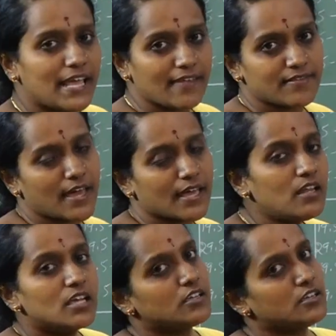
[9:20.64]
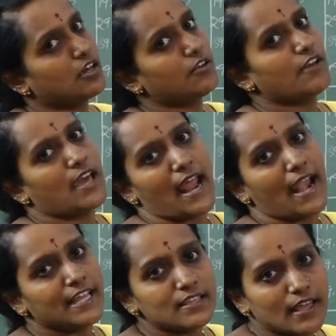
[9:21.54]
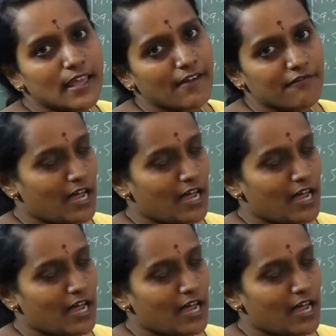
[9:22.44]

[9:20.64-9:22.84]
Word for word: a there, here we are adding the a